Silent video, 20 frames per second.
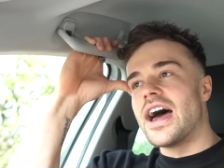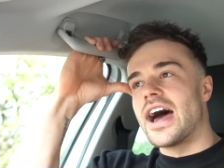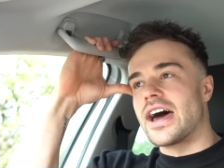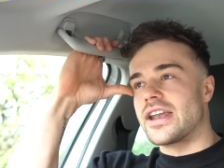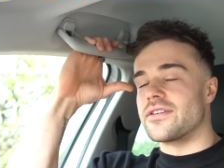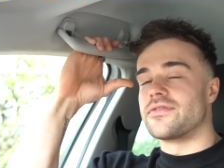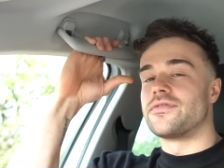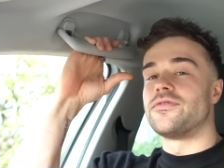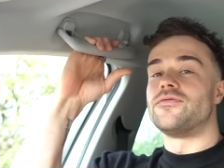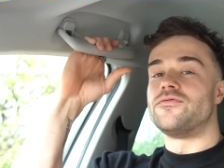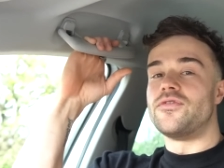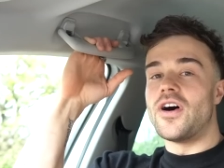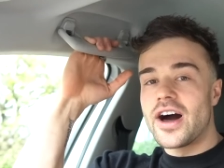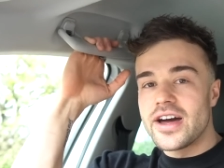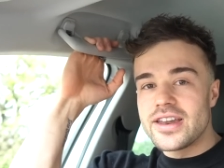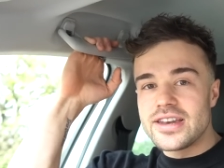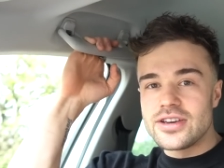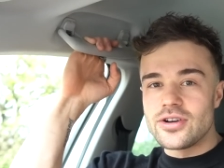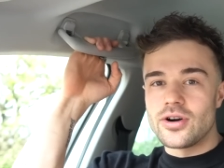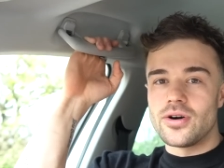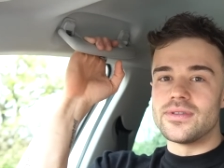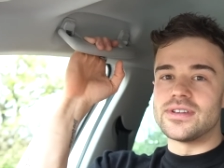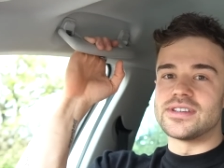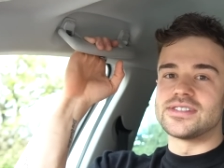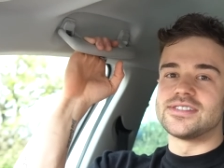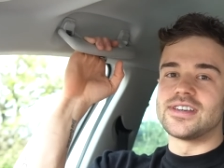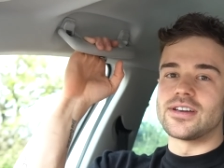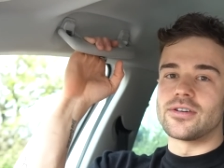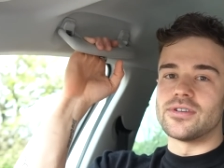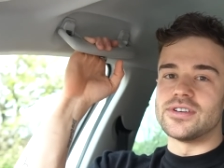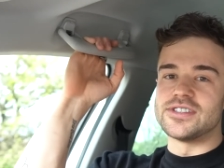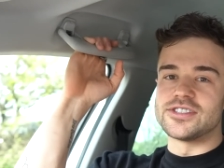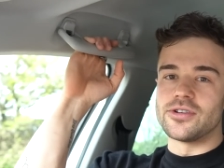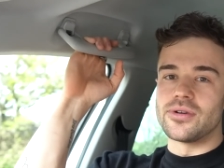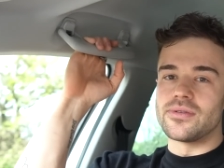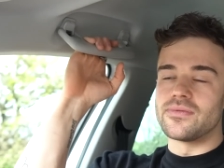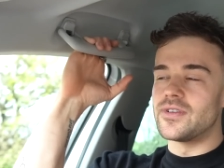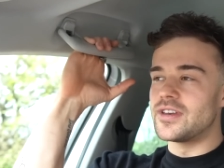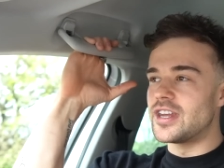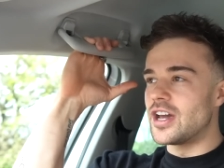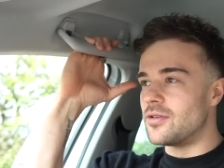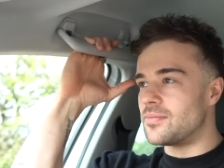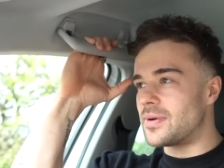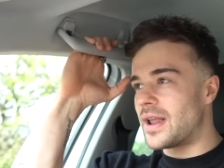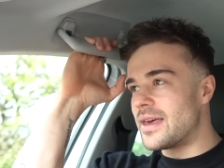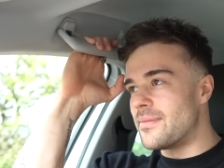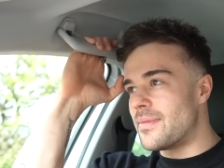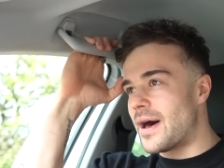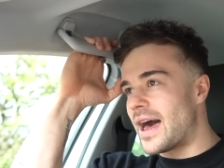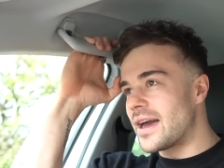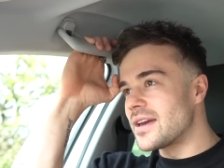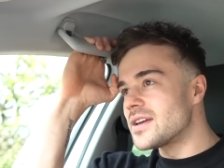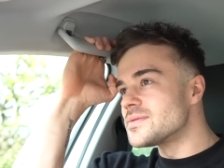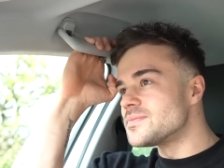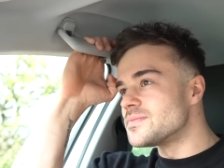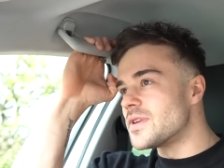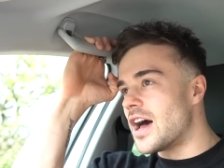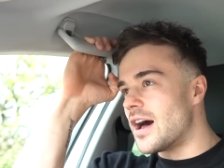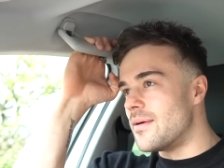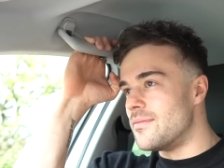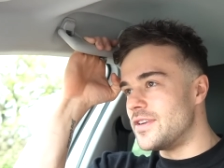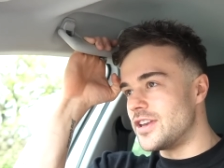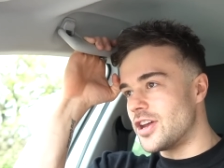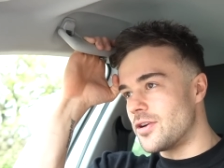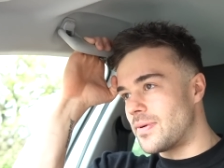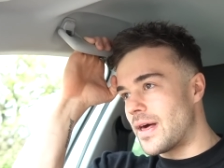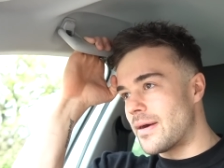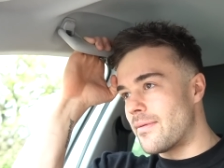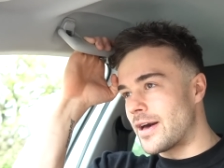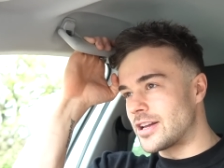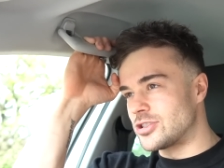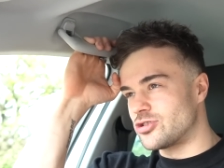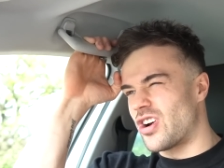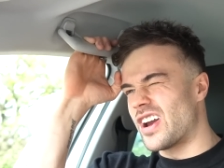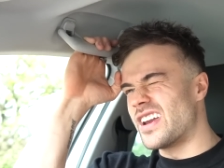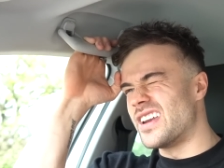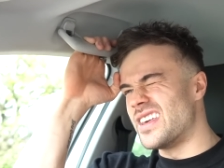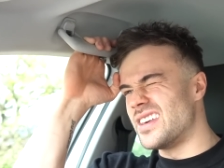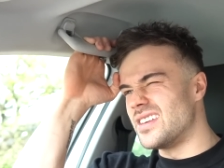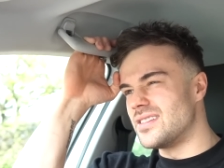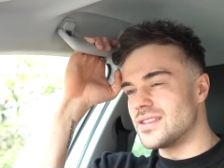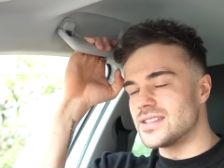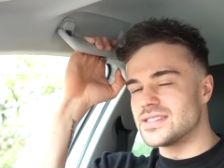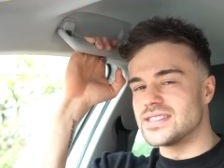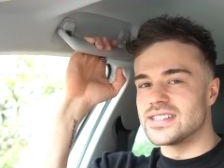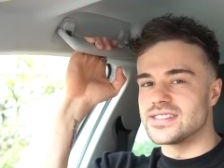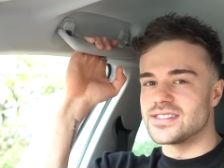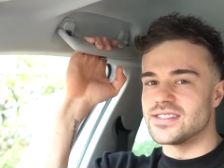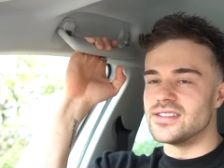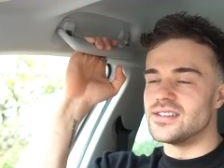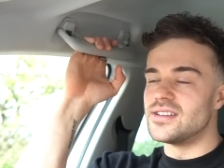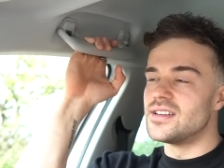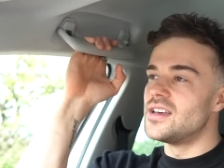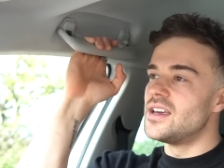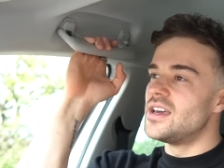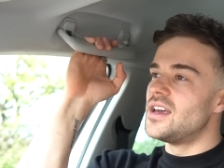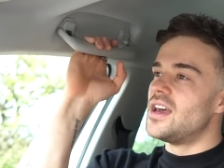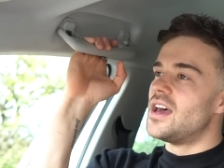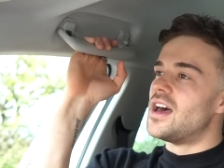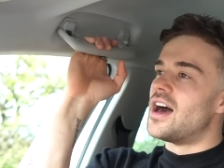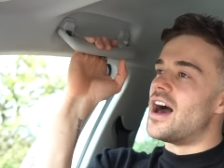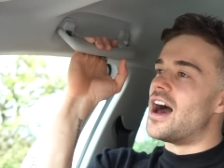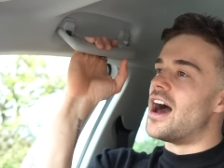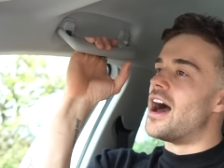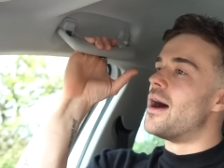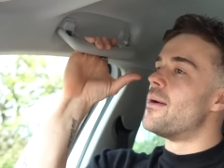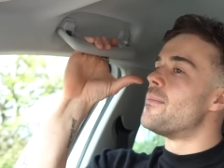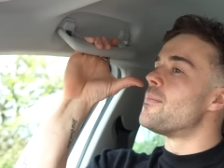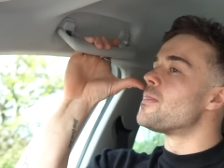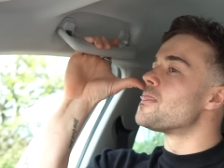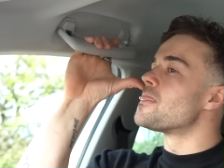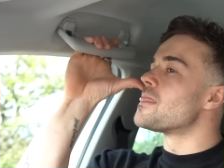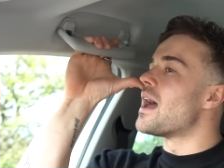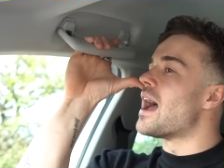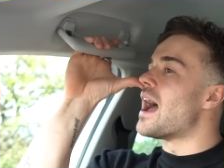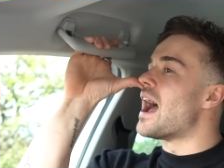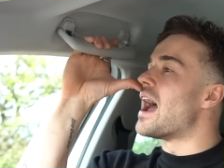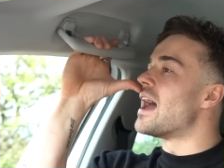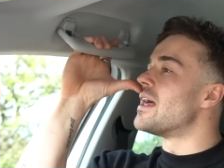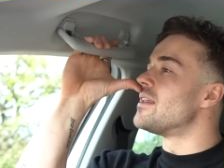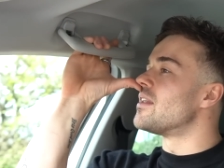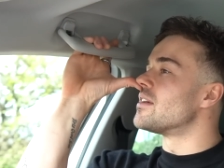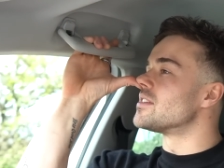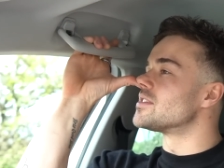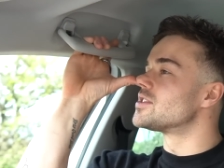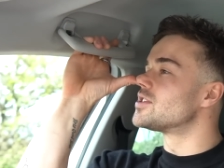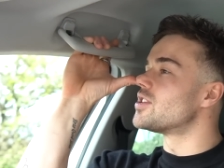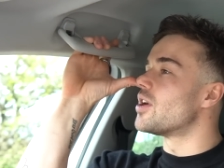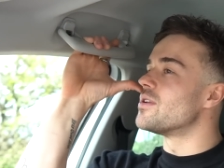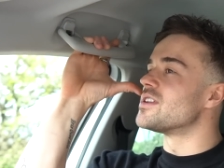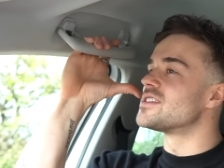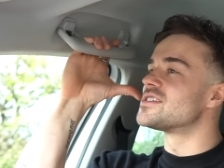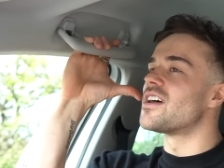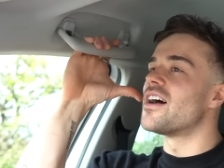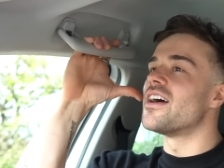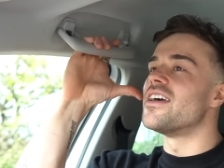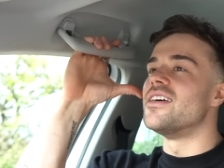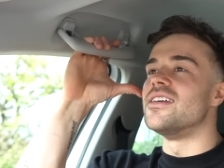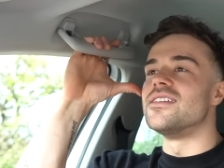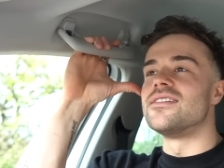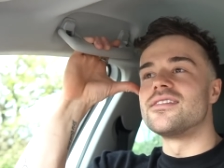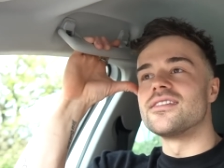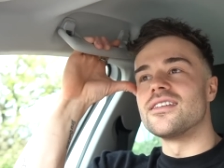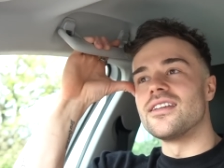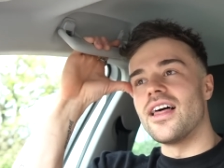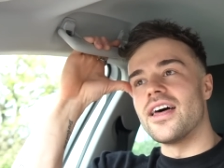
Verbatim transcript: And I finally got on this series doing video playback, um, video playback trainee assistant, um, and I was so excited.